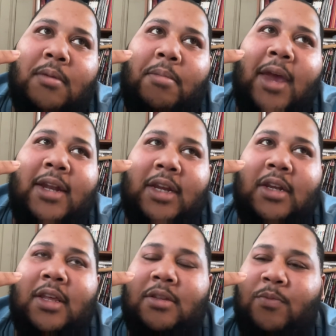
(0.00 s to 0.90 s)
painting
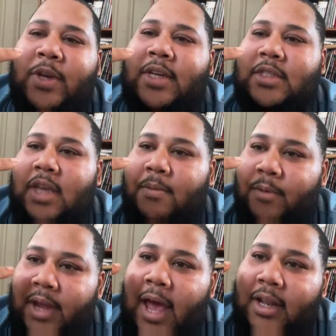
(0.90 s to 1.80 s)
that we accept
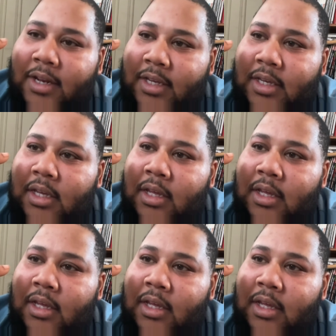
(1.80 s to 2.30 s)
reality,